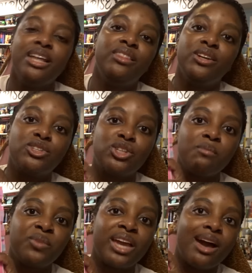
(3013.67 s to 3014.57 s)
There's
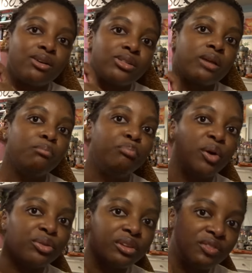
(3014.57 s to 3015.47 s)
something else in
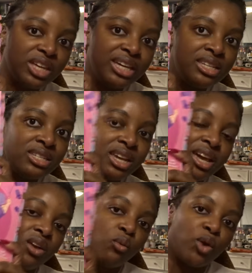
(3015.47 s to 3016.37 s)
both of these
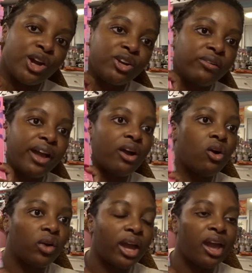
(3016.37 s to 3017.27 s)
where you're like,
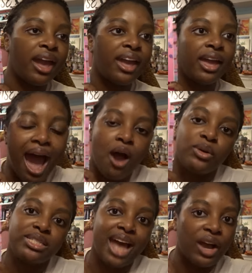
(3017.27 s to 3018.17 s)
okay, how
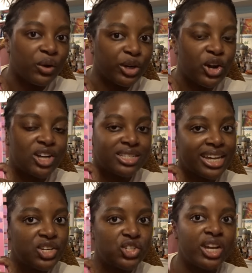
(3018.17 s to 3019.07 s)
is that going to cause
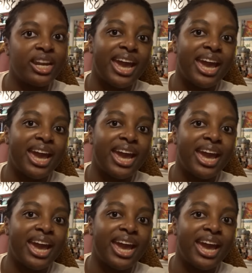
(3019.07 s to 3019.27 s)
tension?